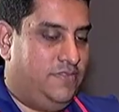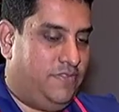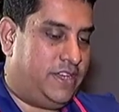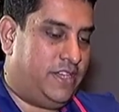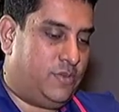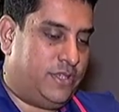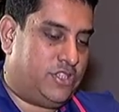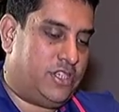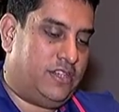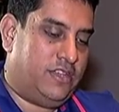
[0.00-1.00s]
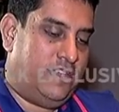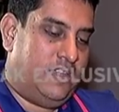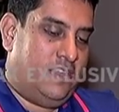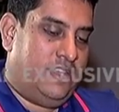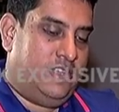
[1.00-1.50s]
Final question,
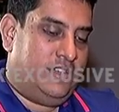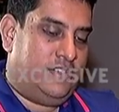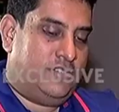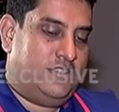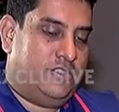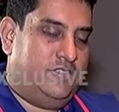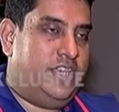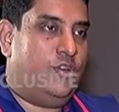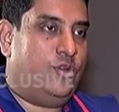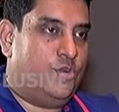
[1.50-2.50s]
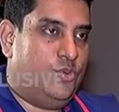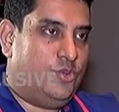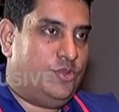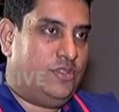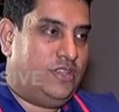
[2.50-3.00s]

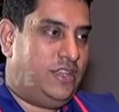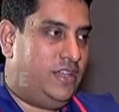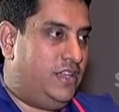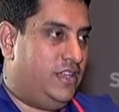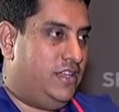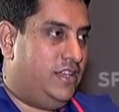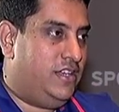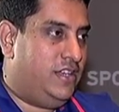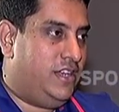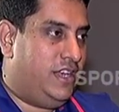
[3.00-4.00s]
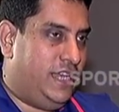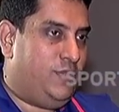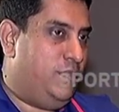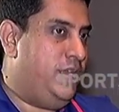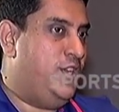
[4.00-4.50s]
0-2.
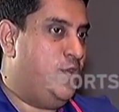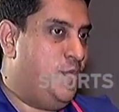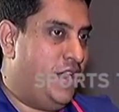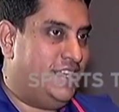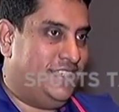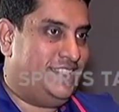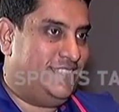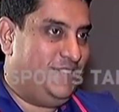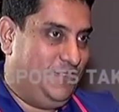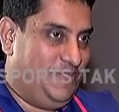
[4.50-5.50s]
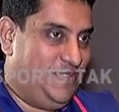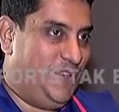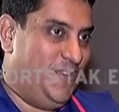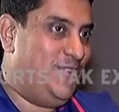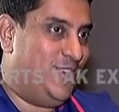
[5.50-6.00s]
It will be humongous,
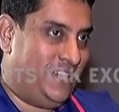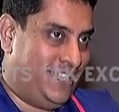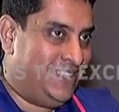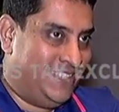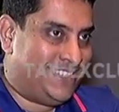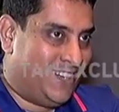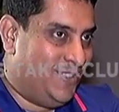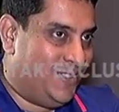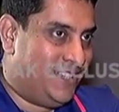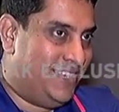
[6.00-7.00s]
you know, if you can turn this around.